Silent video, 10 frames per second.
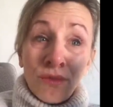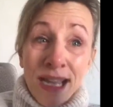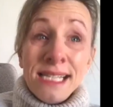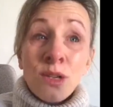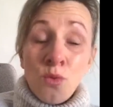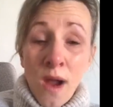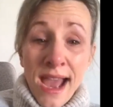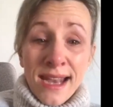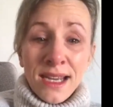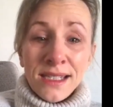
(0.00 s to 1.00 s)
raise
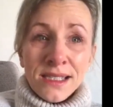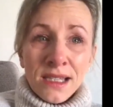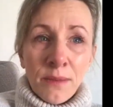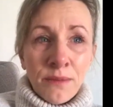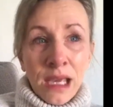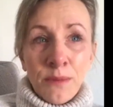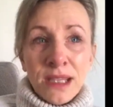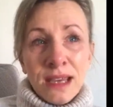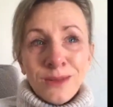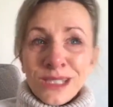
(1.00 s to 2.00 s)
awareness that
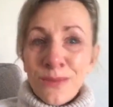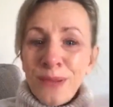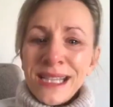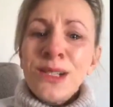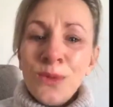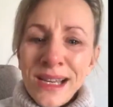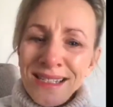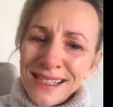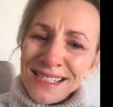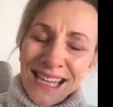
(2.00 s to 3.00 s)
maybe there was a better way
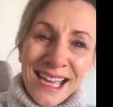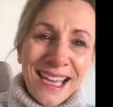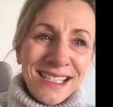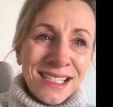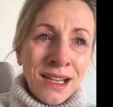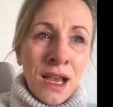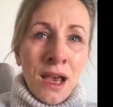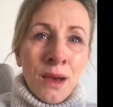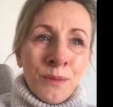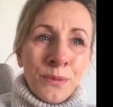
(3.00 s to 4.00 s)
to say it,
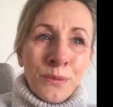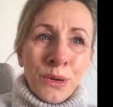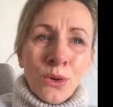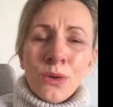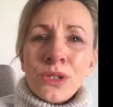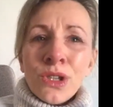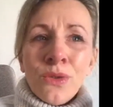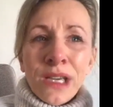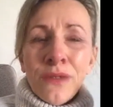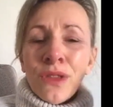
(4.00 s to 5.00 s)
but also
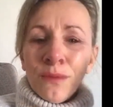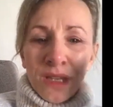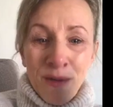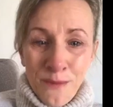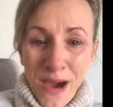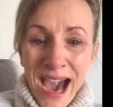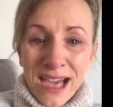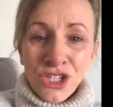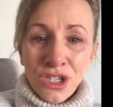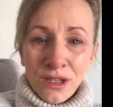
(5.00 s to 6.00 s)
give them
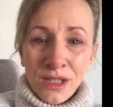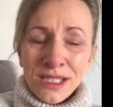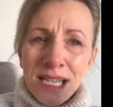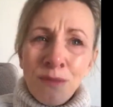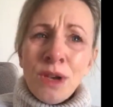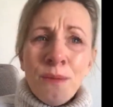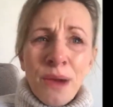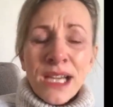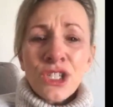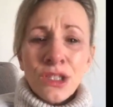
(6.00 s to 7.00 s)
compassion, the same
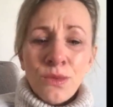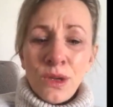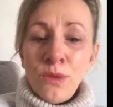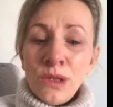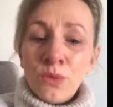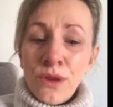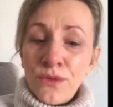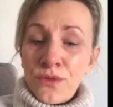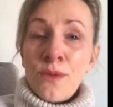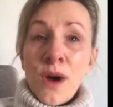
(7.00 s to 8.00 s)
compassion that we would
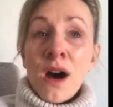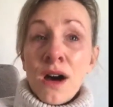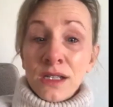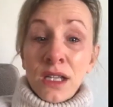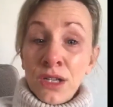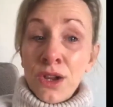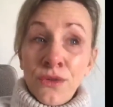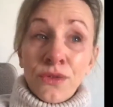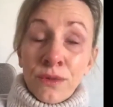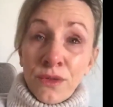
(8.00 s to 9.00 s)
want from our,
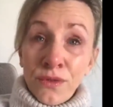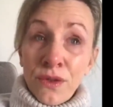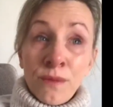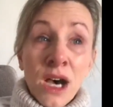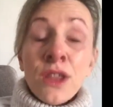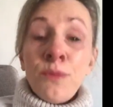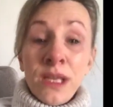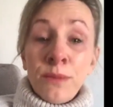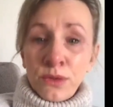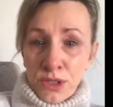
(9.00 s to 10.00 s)
from other
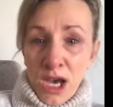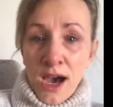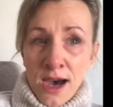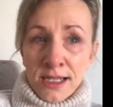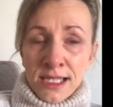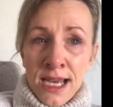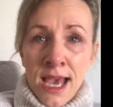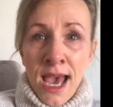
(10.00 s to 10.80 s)
people to us.